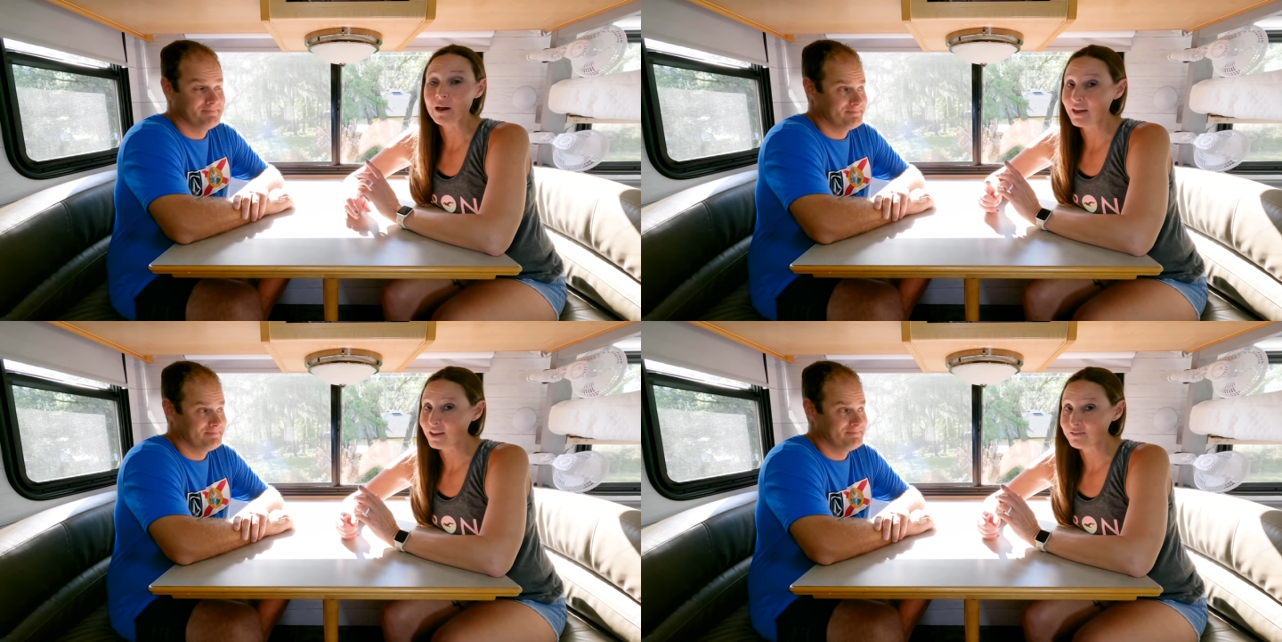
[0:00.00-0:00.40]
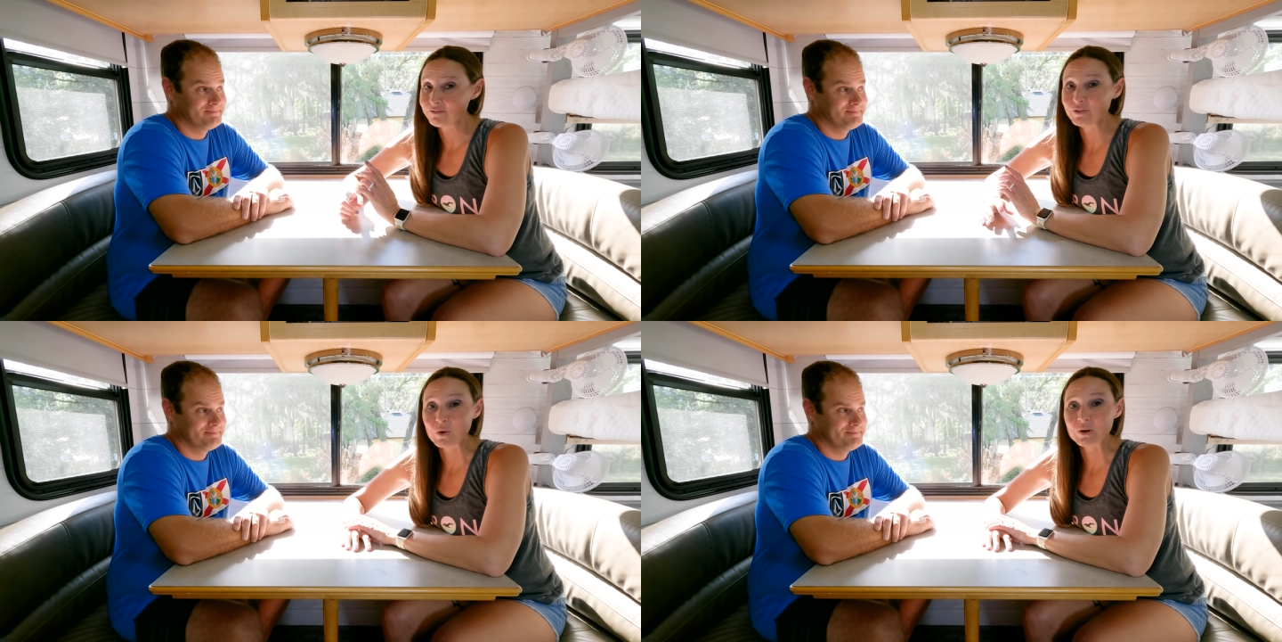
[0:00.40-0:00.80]
Speaker 1: by
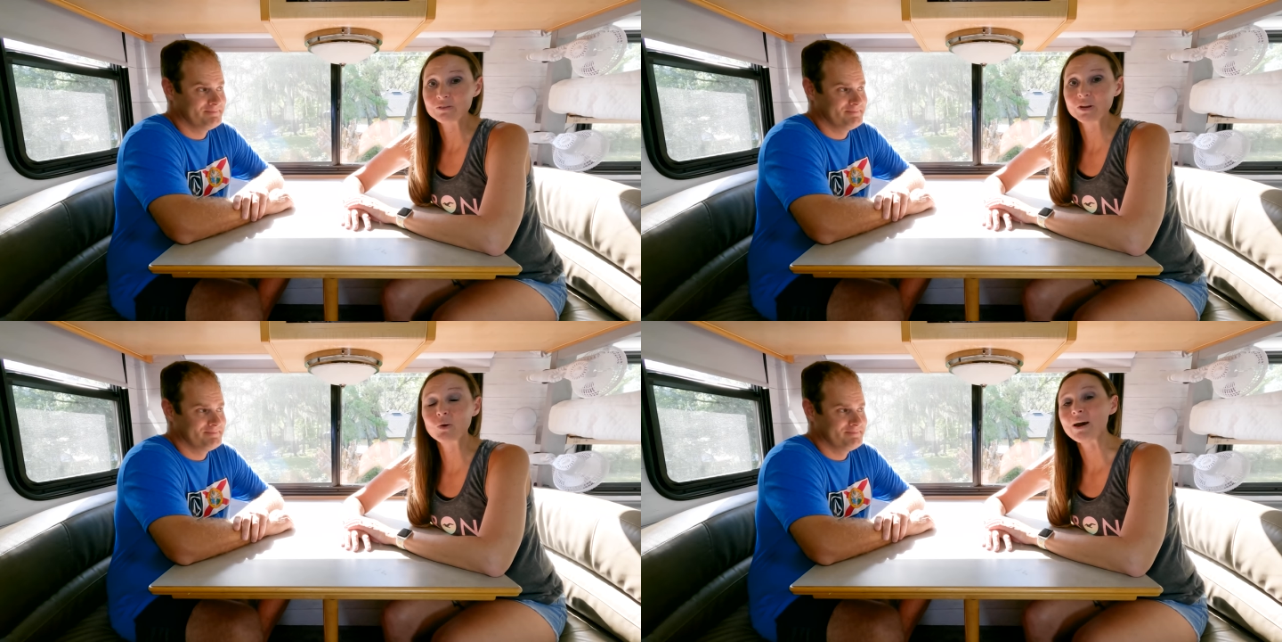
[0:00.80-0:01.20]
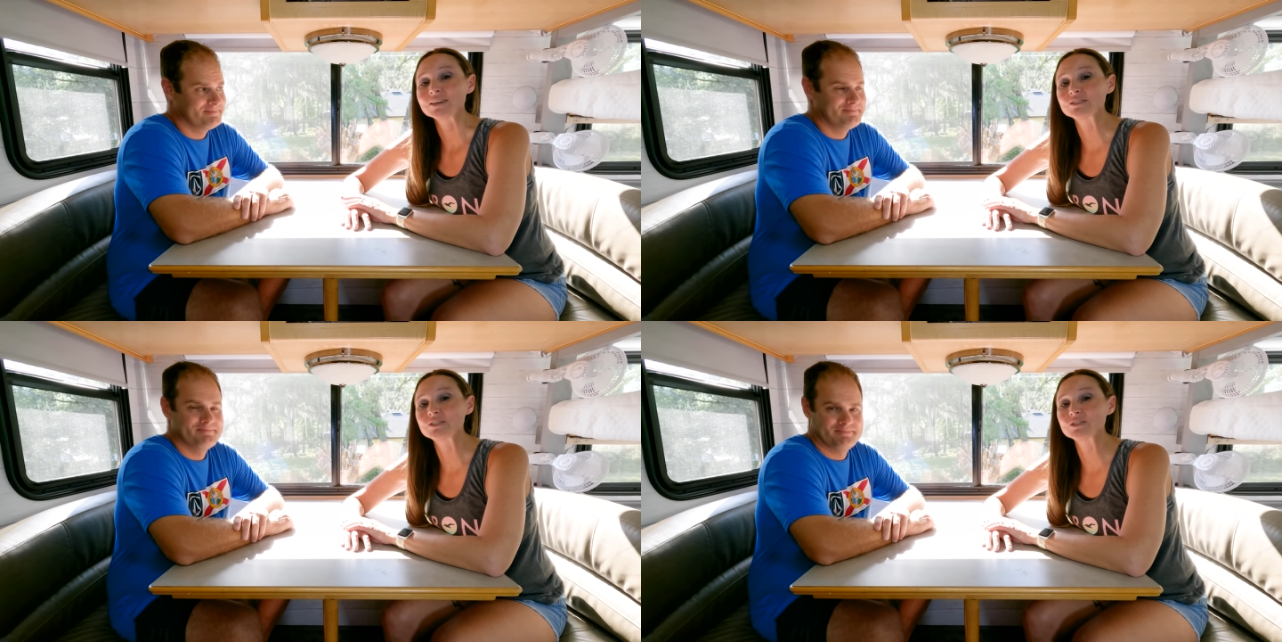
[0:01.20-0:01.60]
viewer
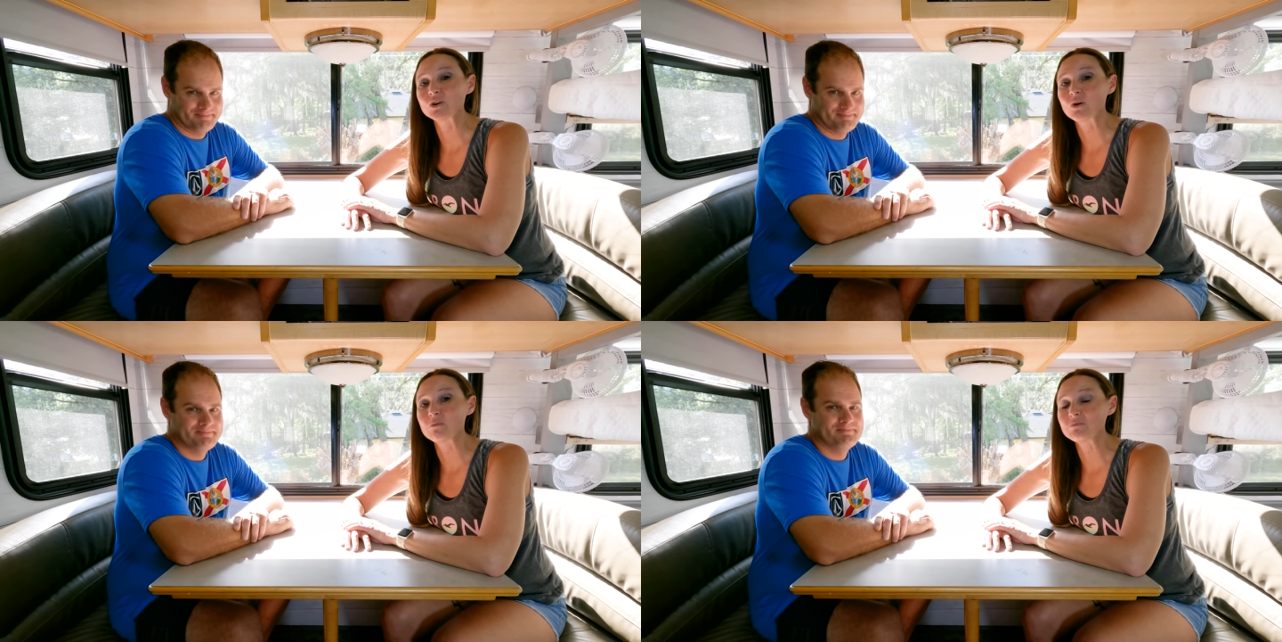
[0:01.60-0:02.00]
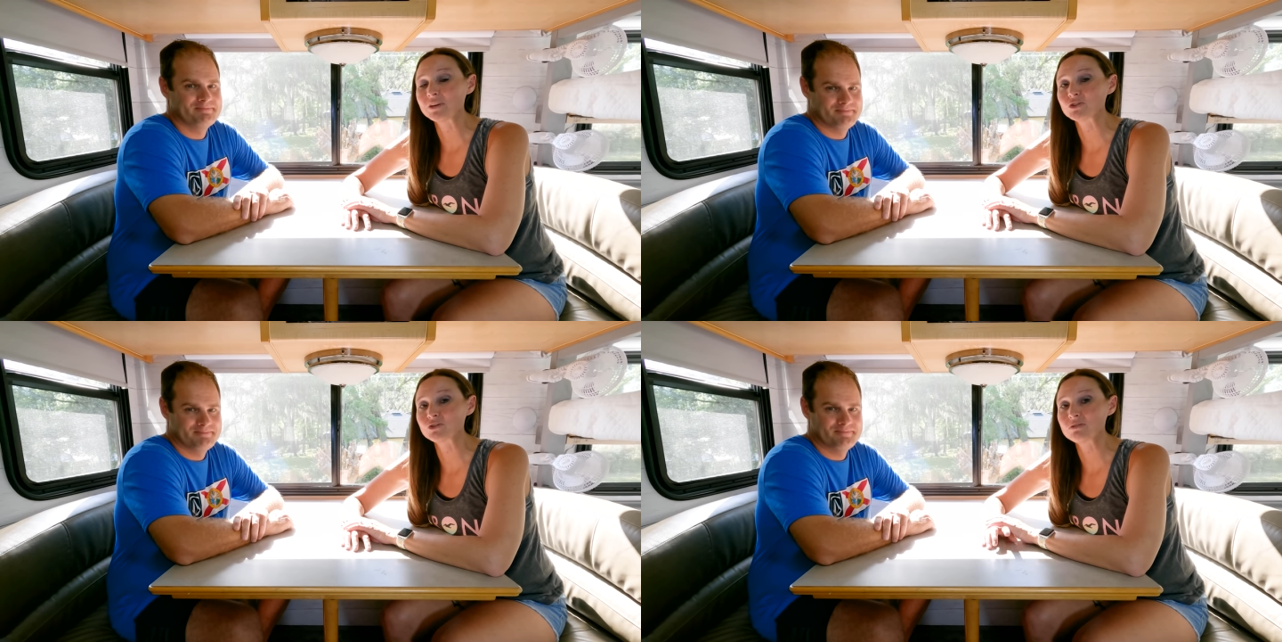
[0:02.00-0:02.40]
request. So
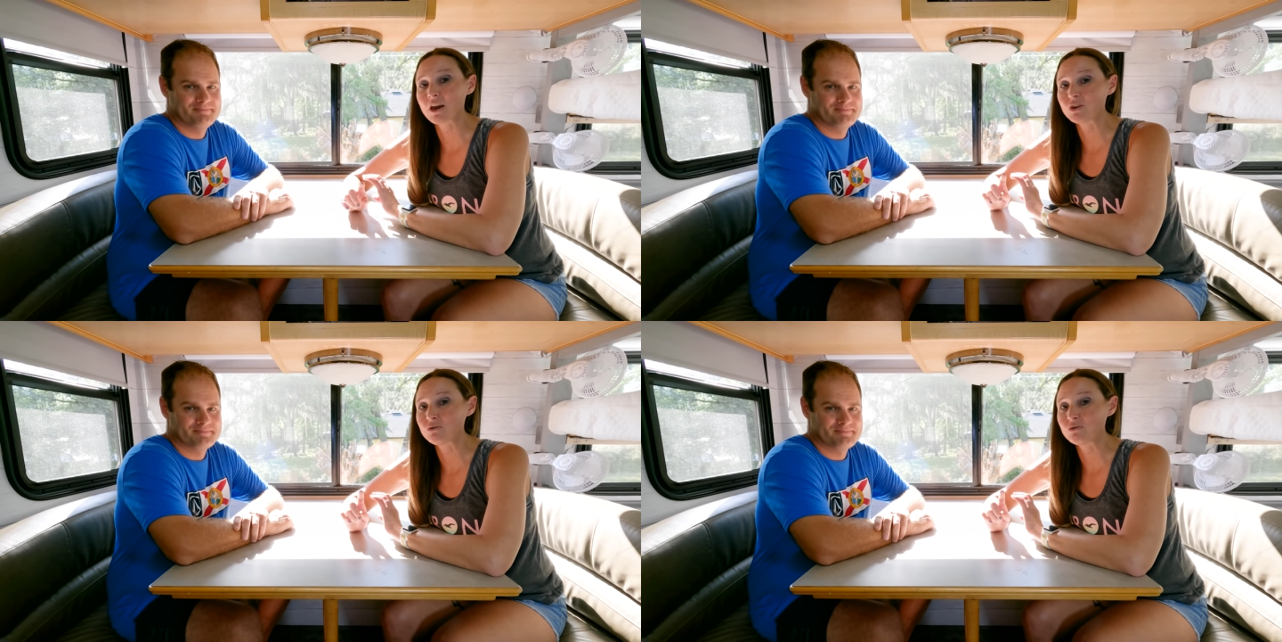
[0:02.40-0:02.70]
make sure that